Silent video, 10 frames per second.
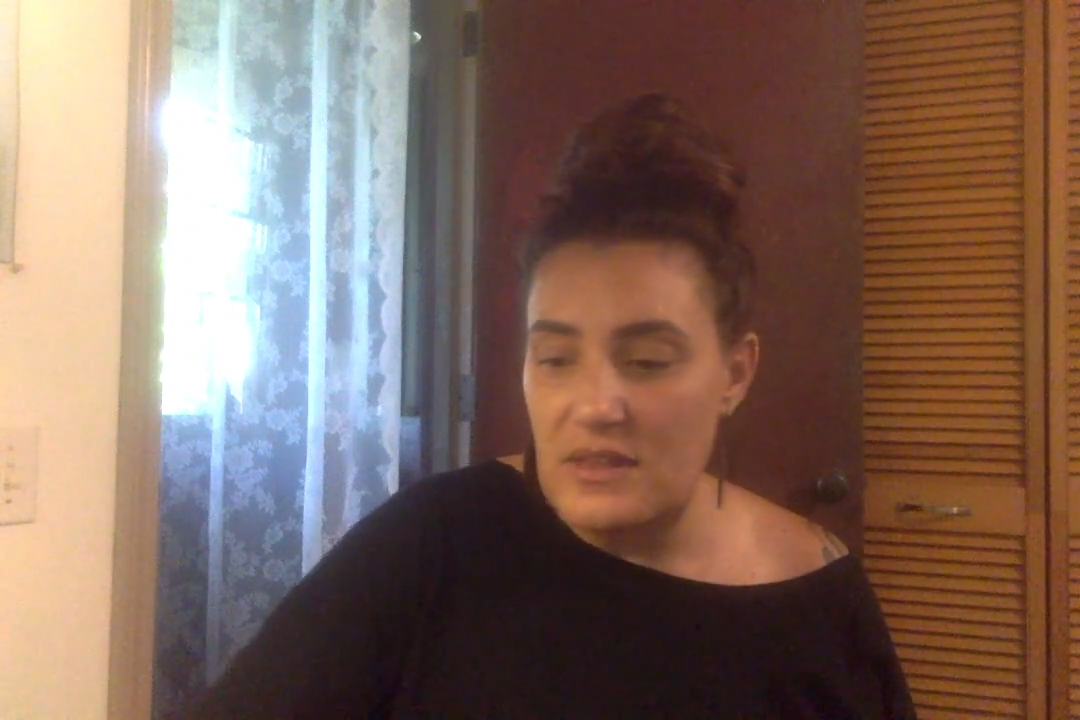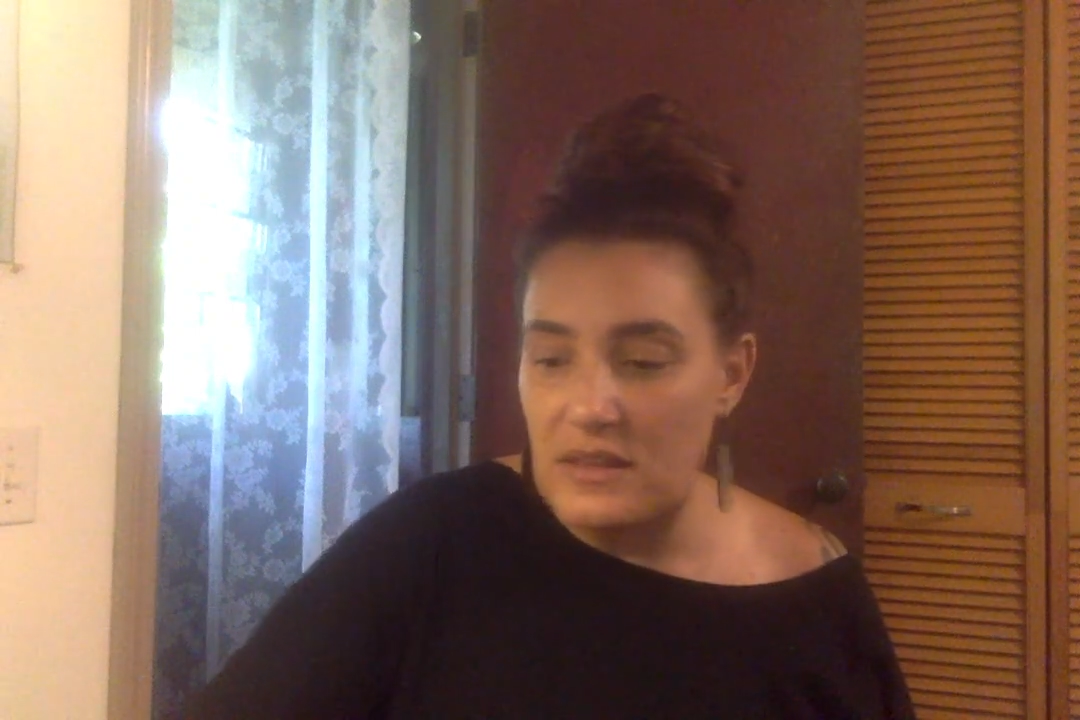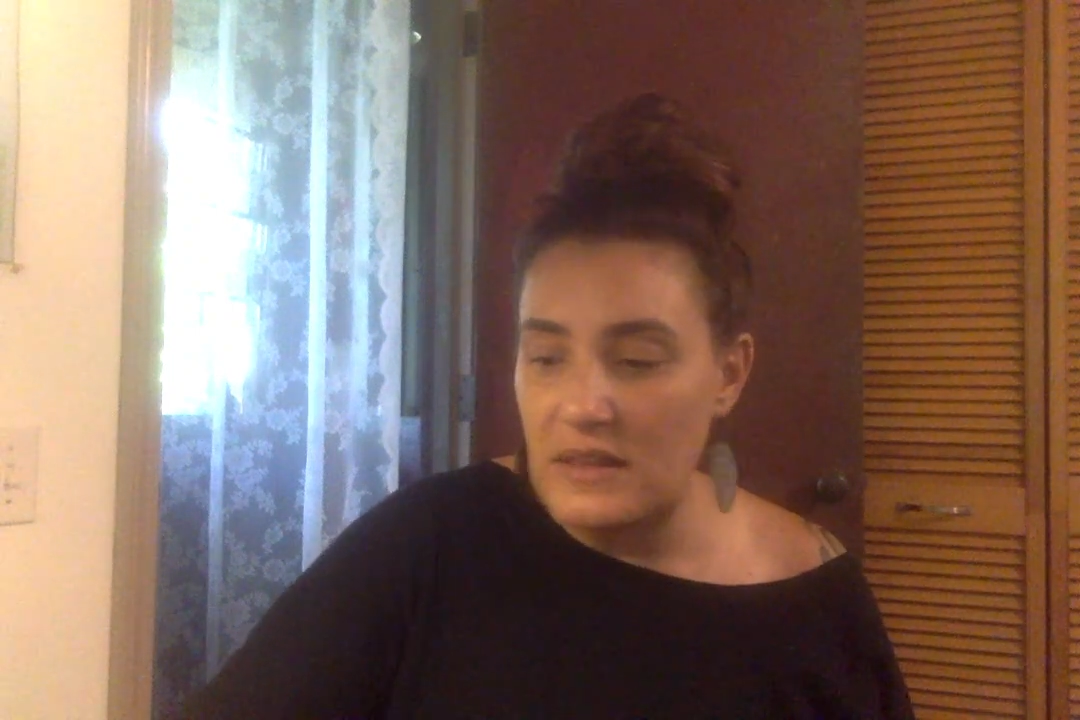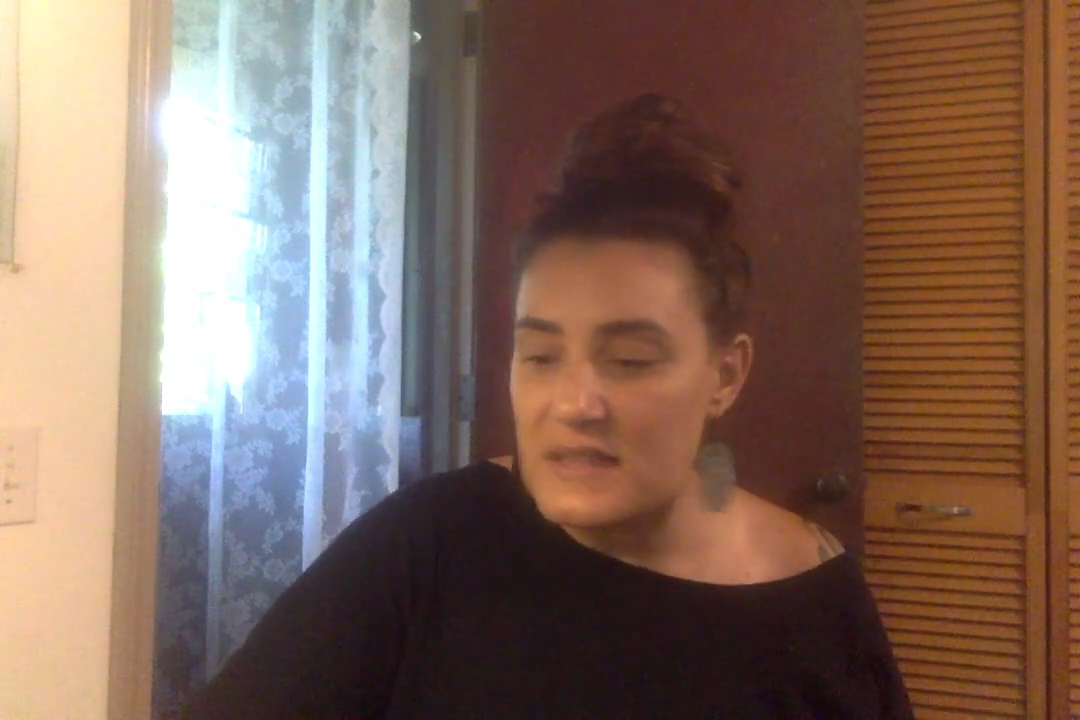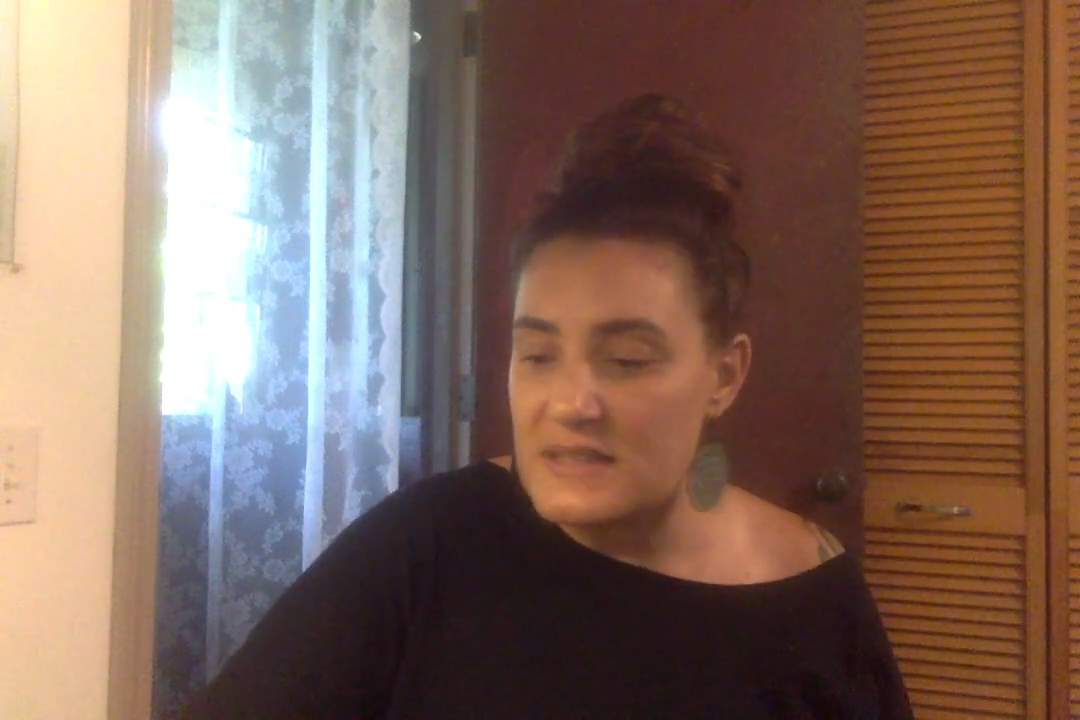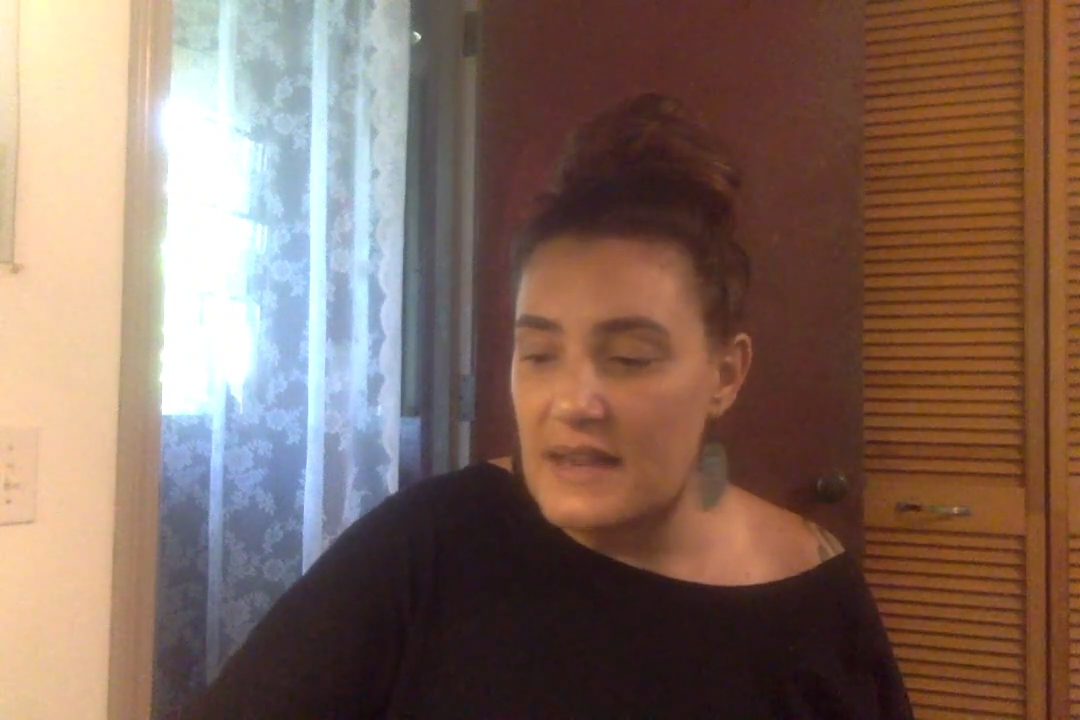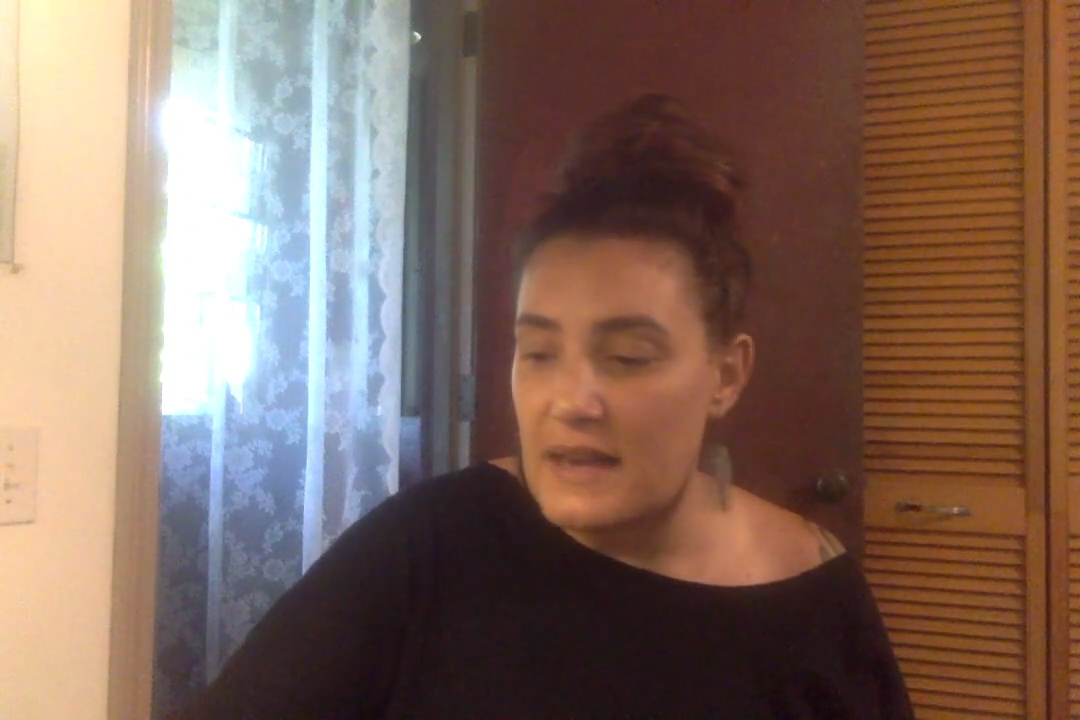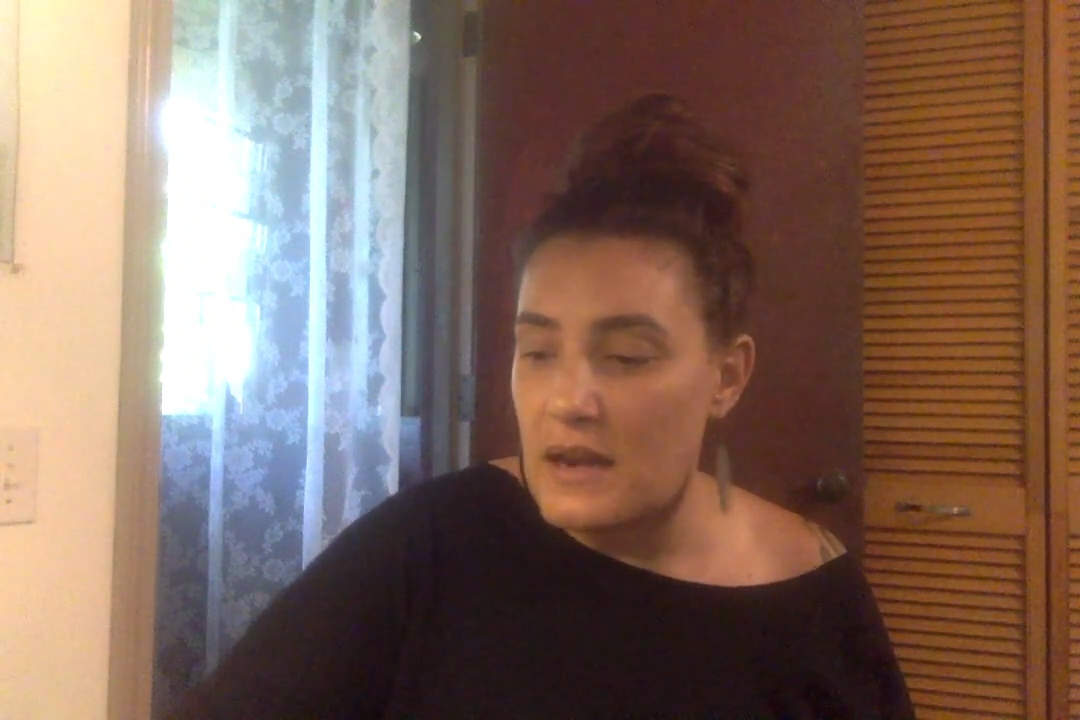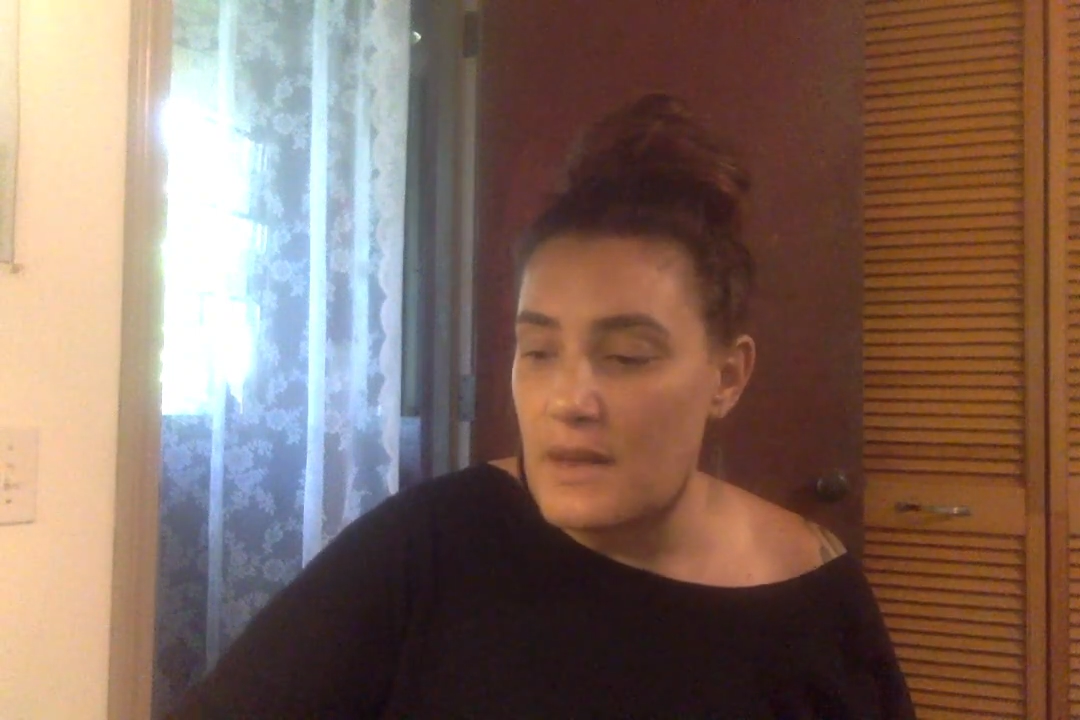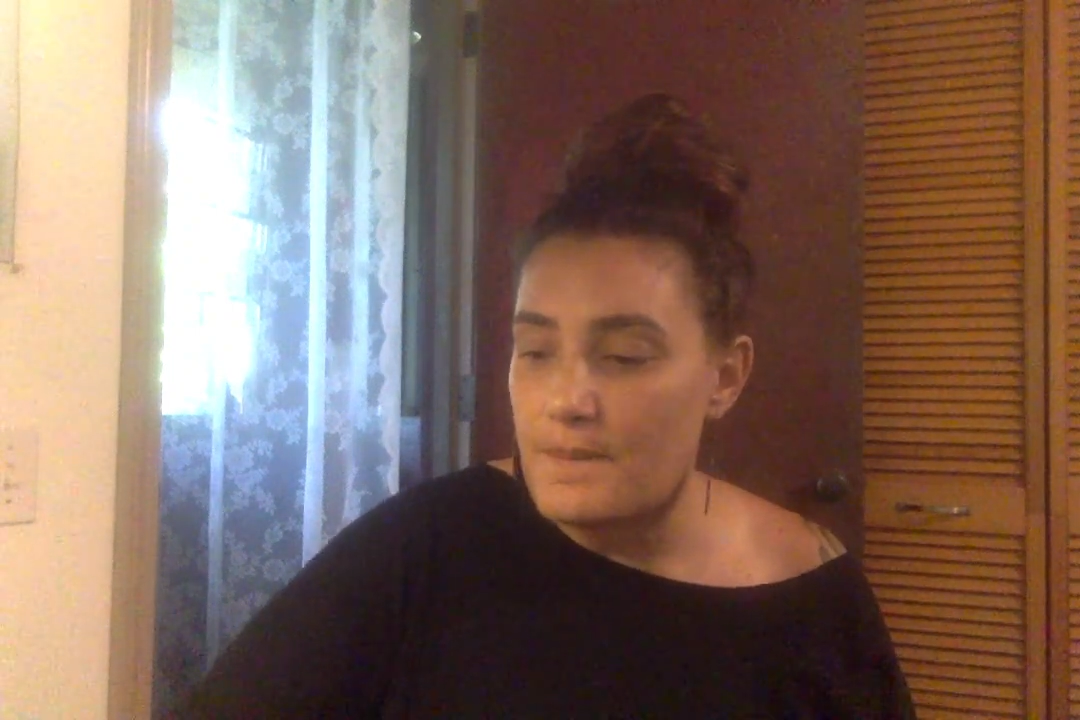listen...